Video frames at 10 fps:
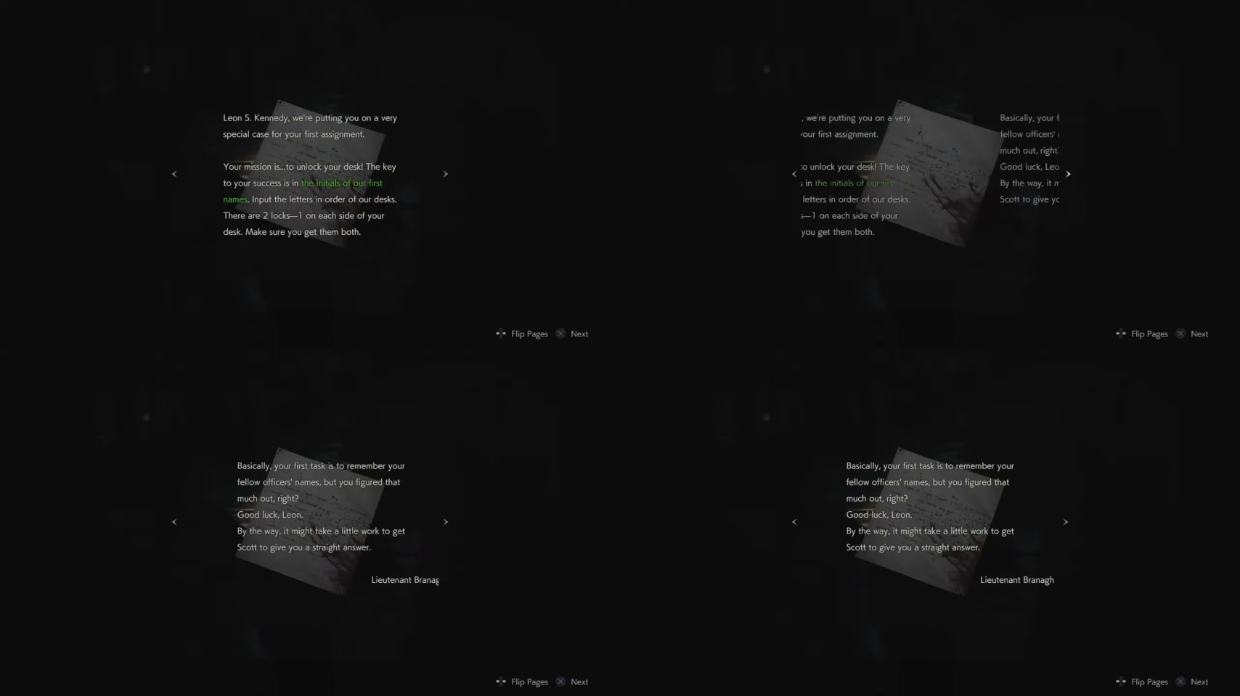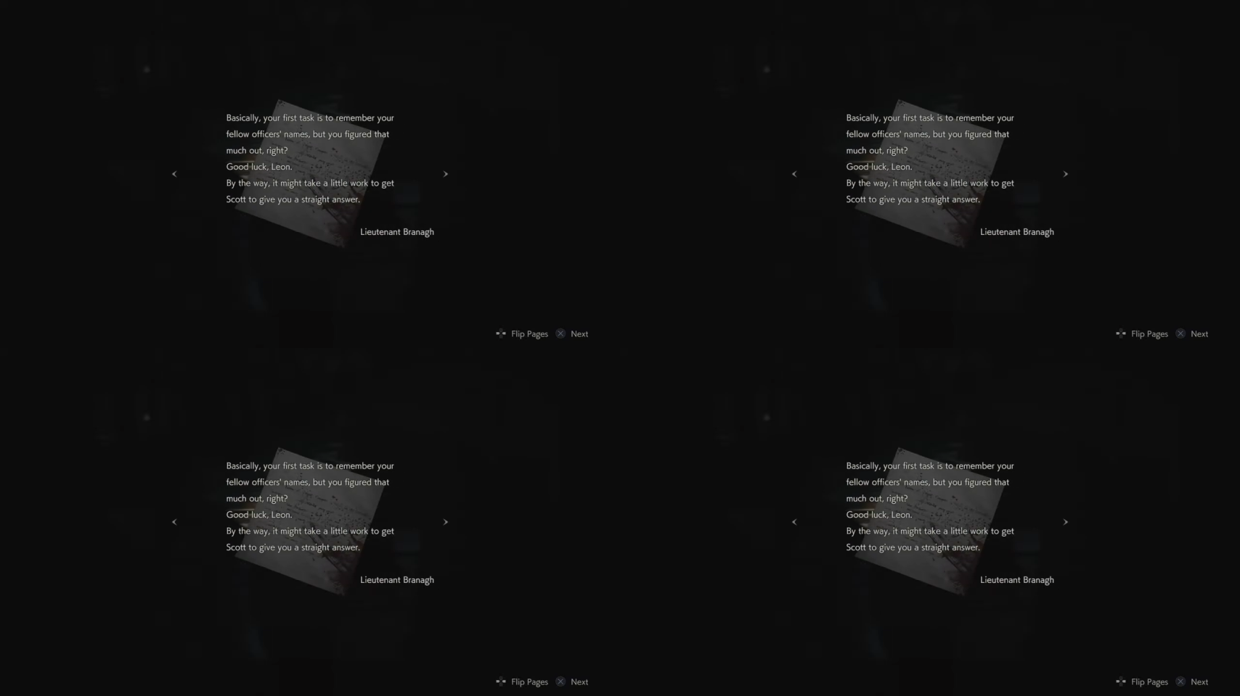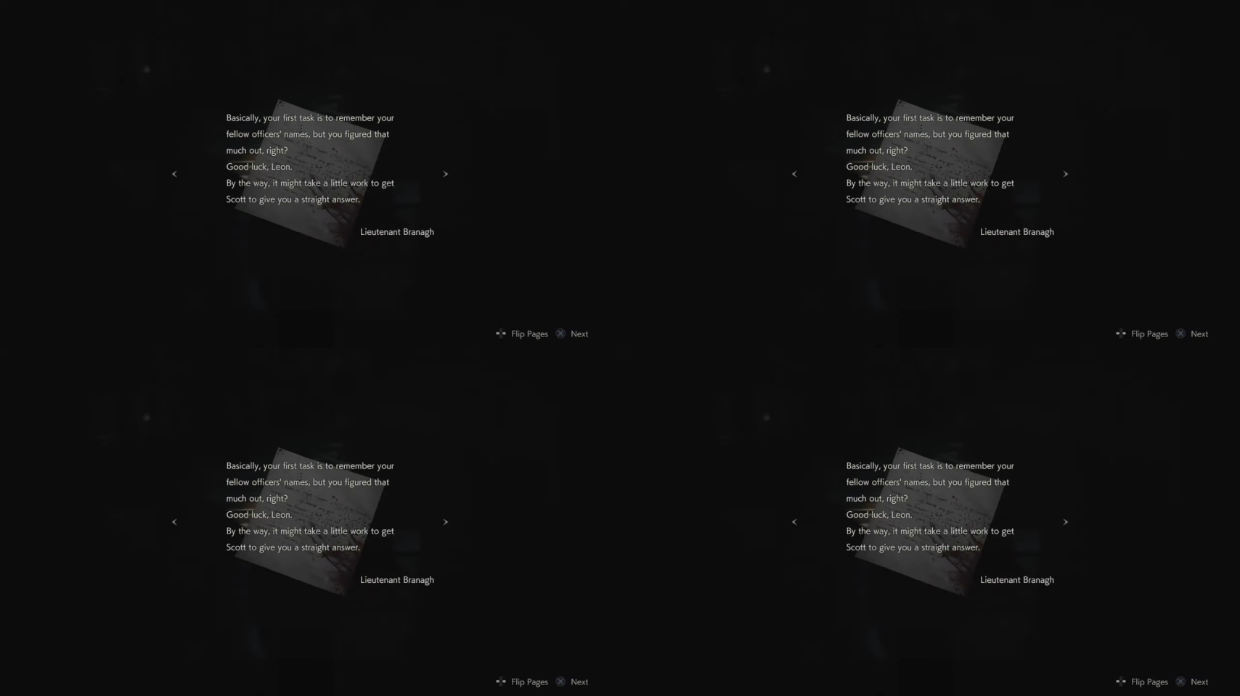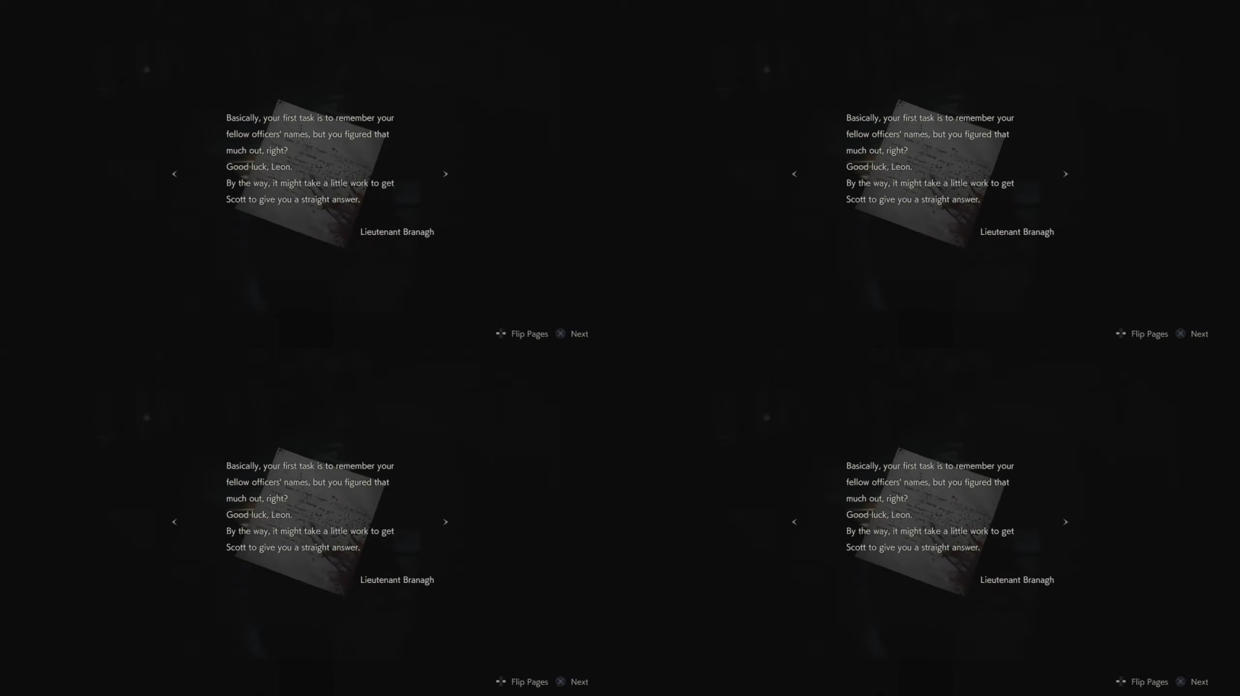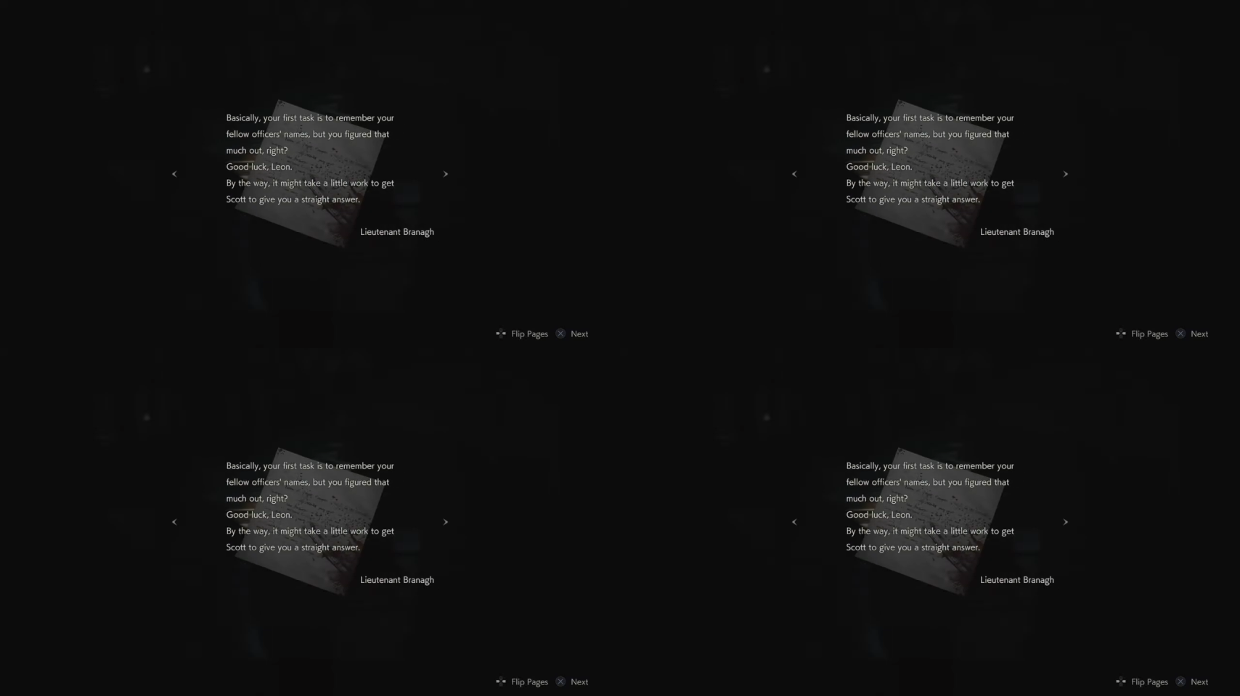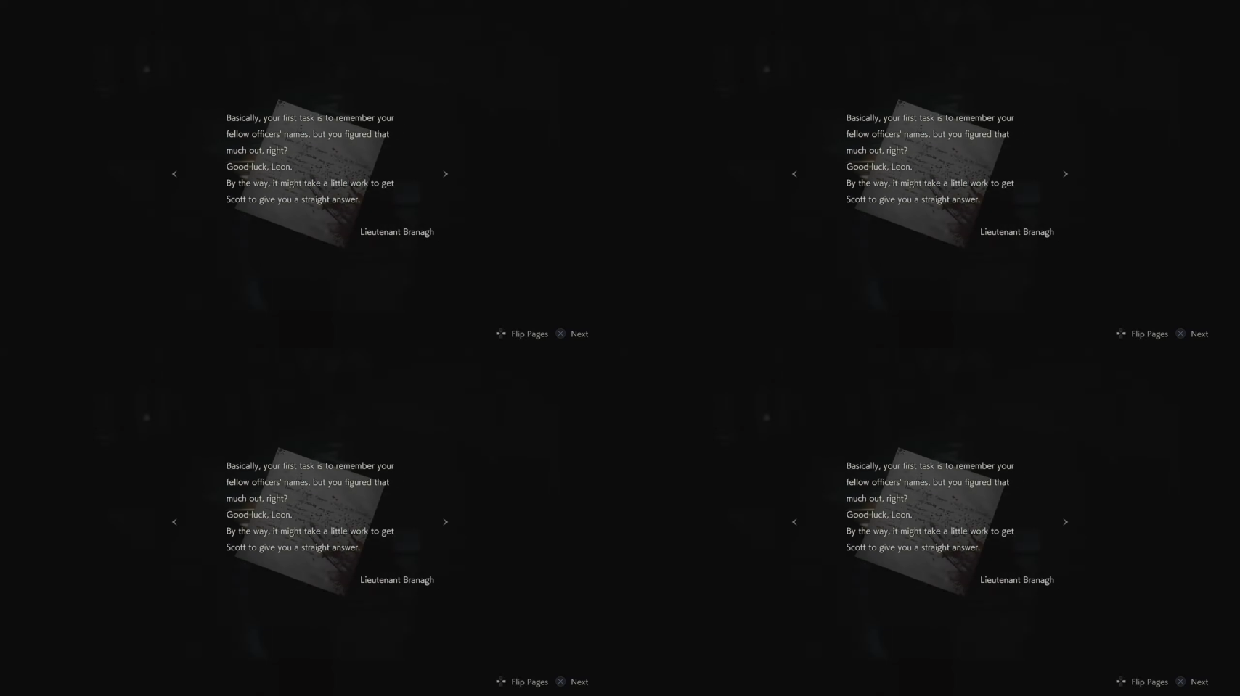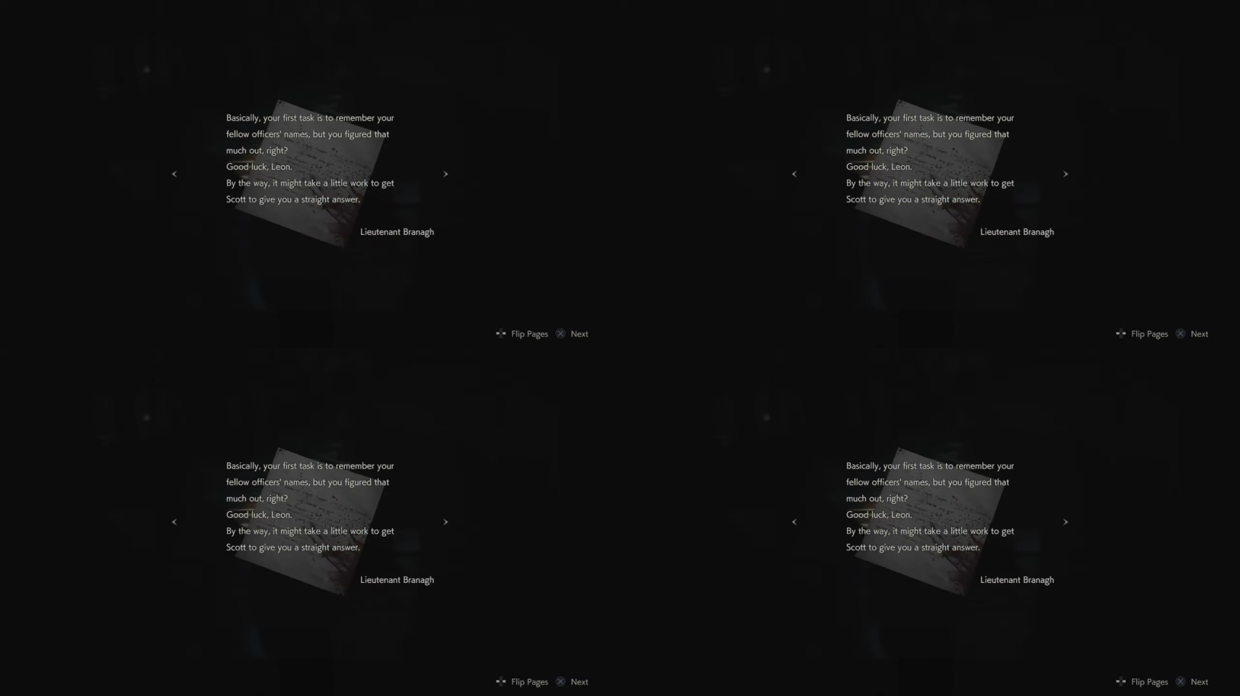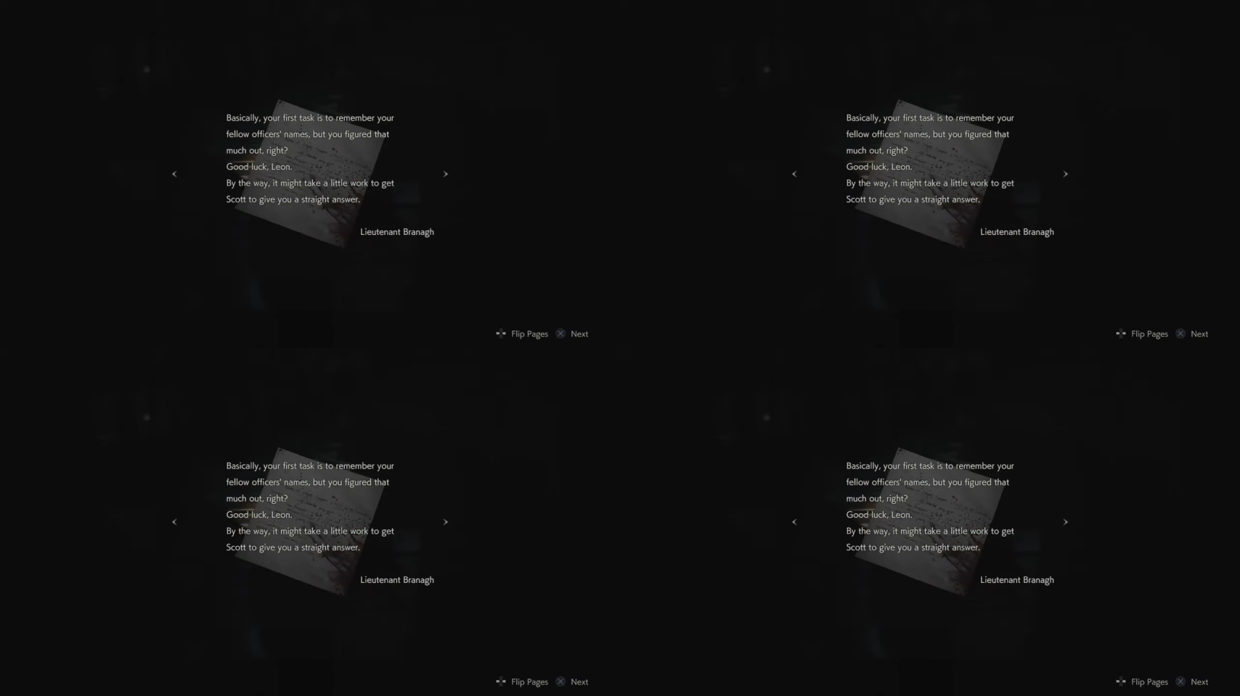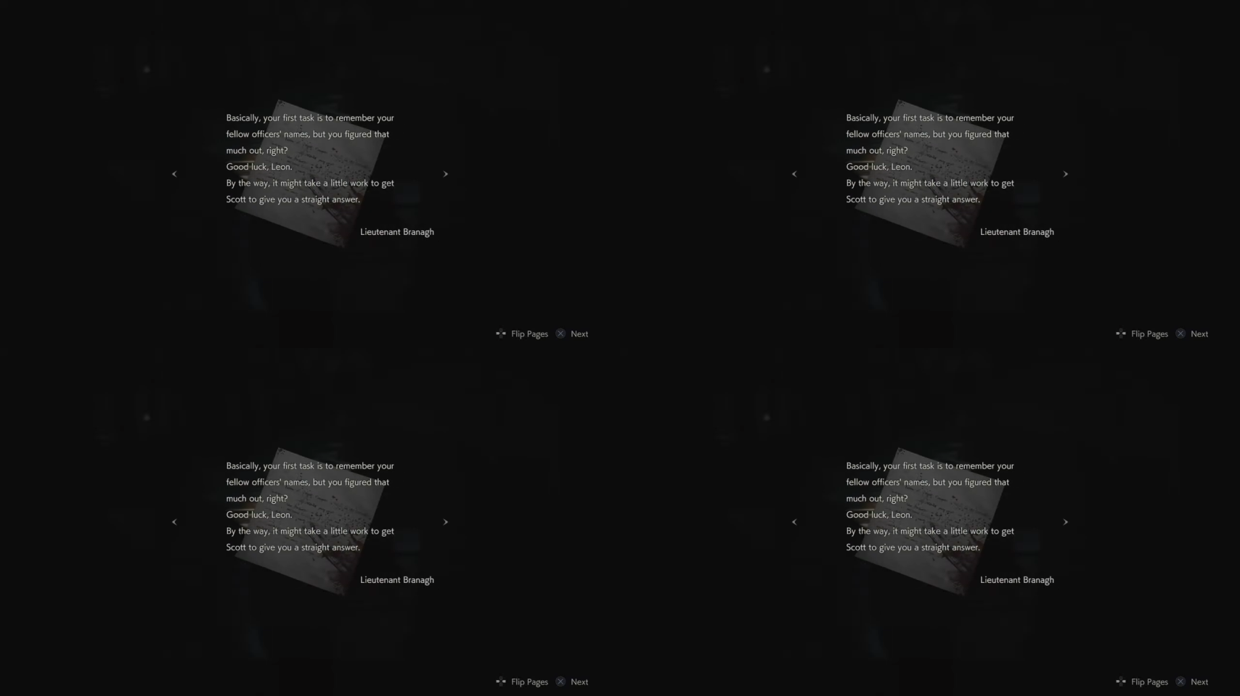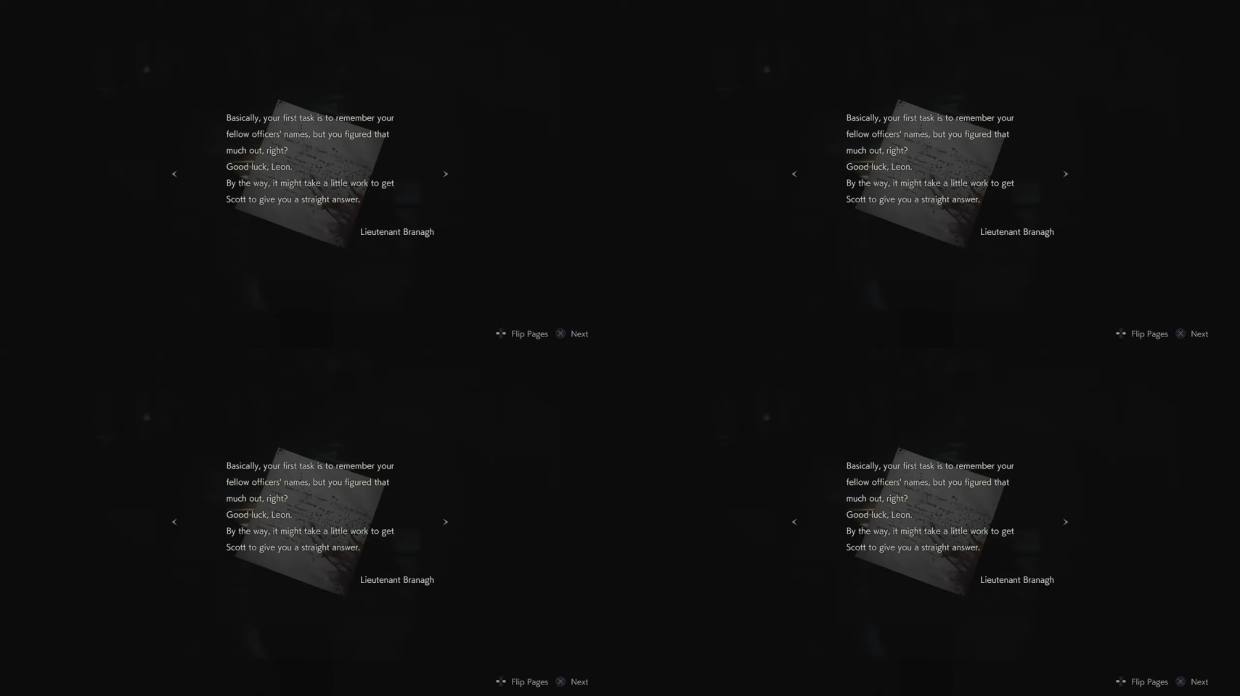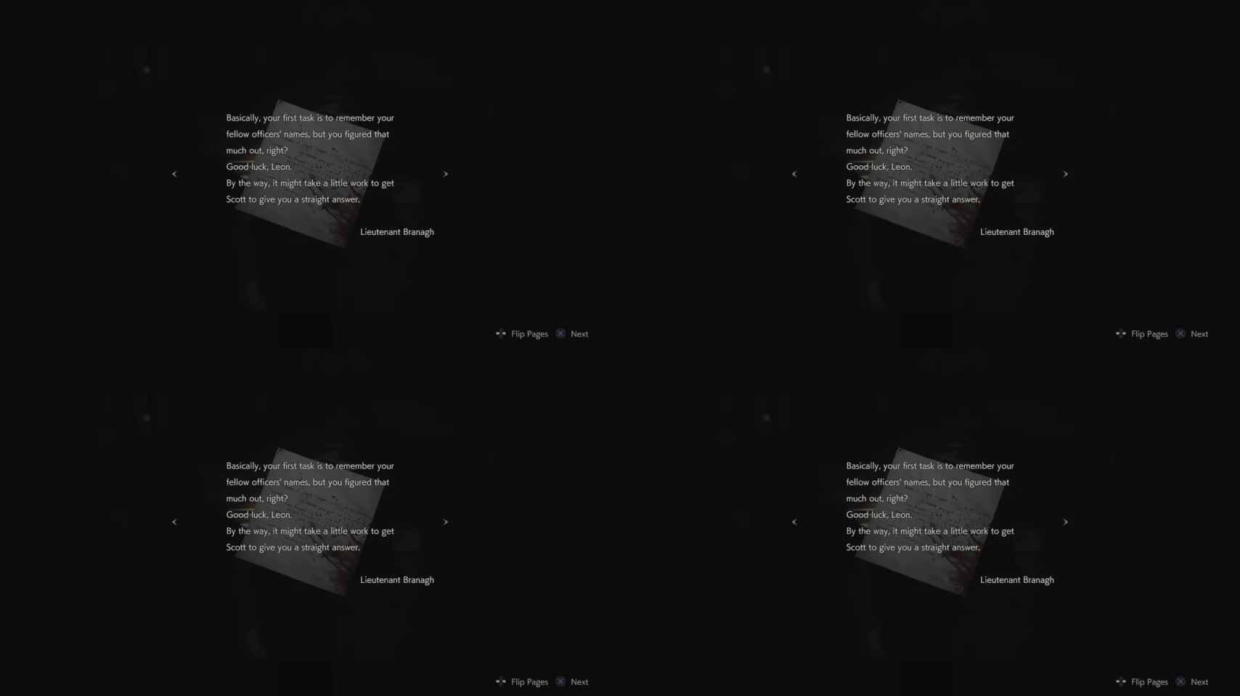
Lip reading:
No face is visible, so there are no lips to read.